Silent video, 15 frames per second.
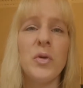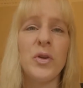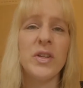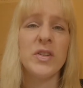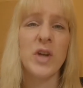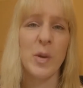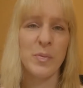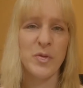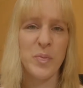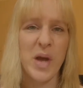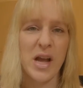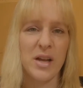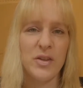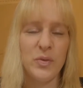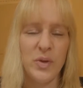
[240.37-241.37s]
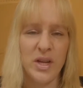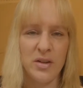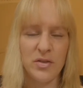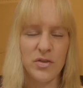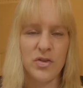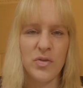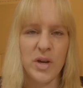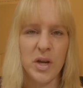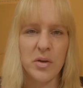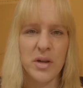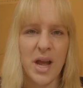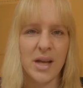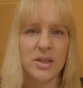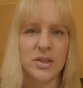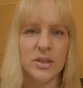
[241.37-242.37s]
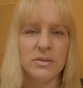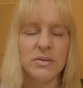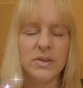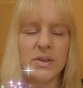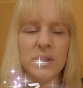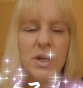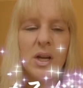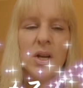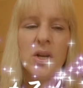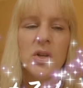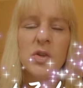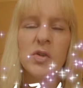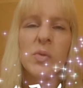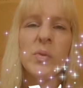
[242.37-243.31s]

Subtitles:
point comes back to industry connections. So